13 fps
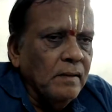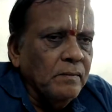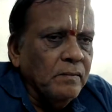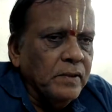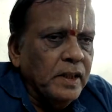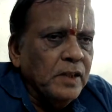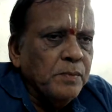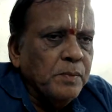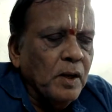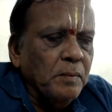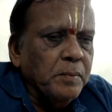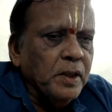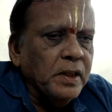this
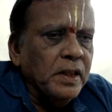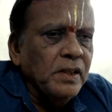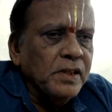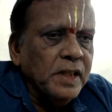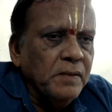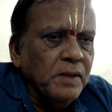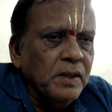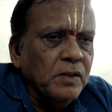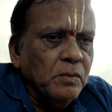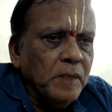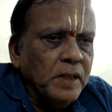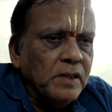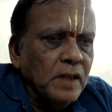property is given to my
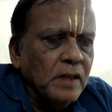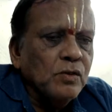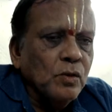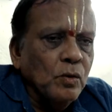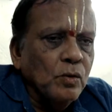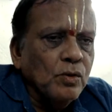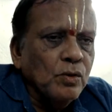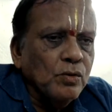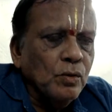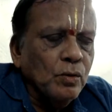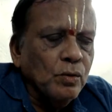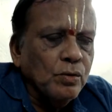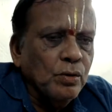son so and so, so
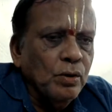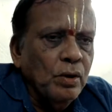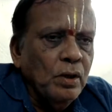and so,